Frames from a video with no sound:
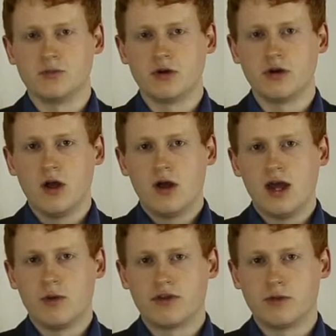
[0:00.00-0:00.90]
more
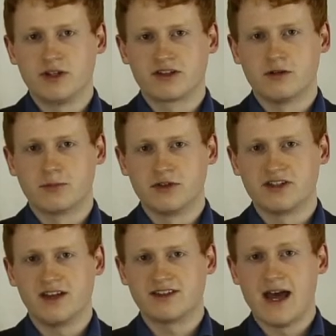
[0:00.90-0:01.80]
with the political
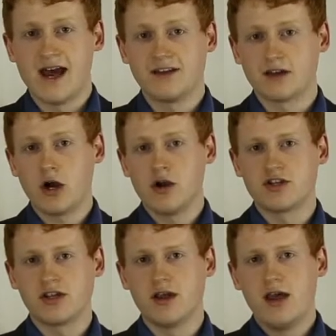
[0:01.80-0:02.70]
process and
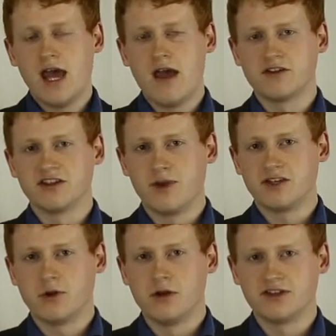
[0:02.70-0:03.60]
encouraging
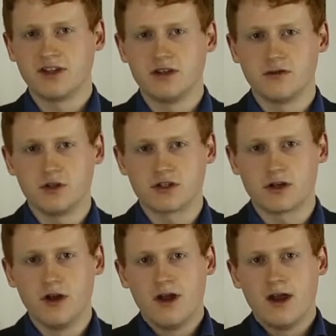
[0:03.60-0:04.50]
evidence-based policy in the
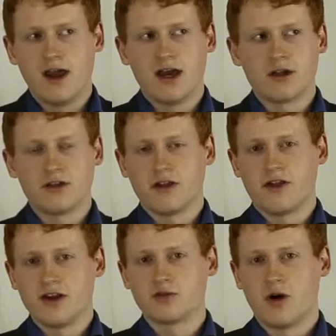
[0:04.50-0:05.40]
future. And I think
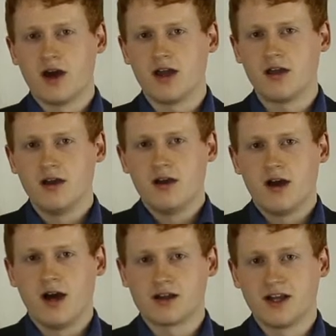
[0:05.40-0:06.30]
that is why
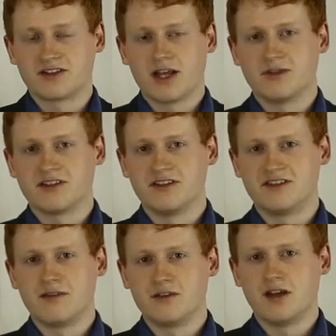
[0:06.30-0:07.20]
Glasgow Skeptics is
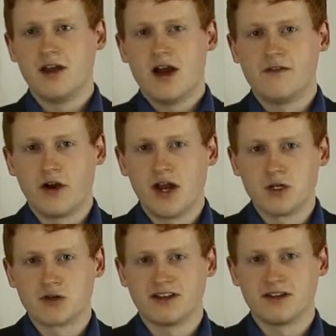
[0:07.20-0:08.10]
definitely a very
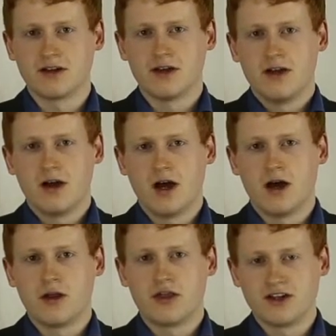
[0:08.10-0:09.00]
interesting
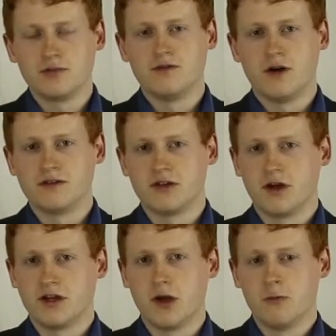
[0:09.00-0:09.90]
thing to be involved in
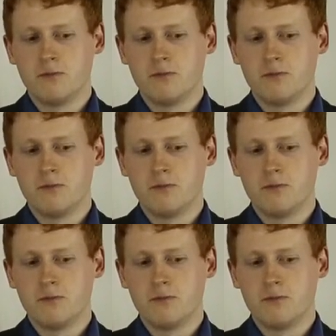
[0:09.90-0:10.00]
right now.